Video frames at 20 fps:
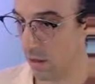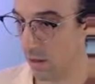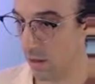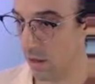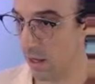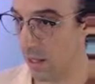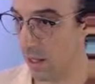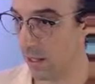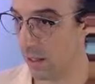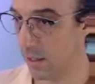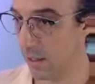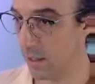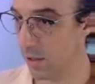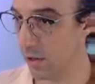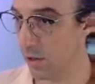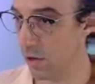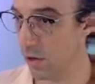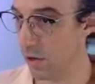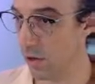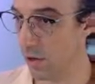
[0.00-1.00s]
I like these
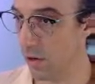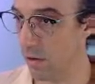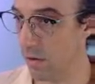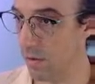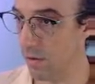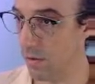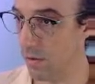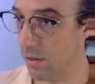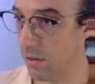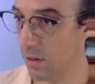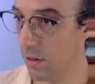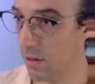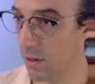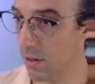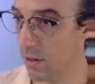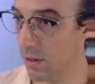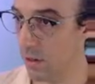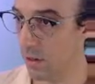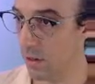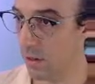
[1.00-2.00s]
curves.
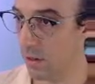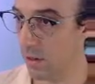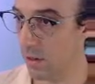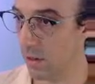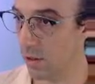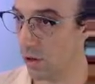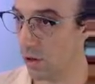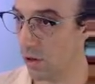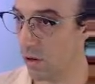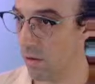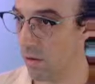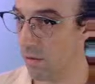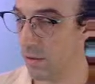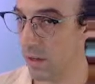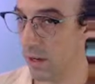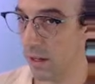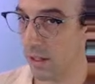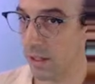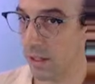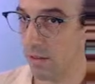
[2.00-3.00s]
The curves
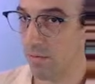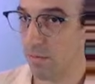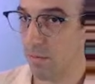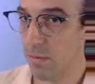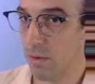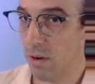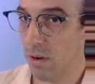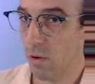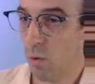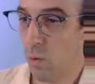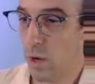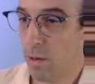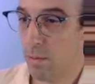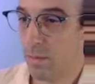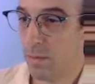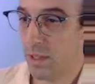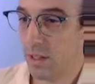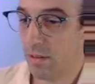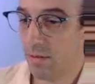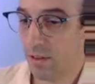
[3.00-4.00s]
give me a
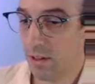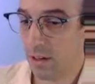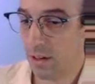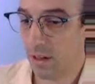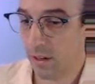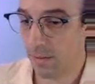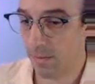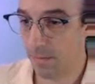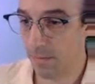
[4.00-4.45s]
whimsy feeling.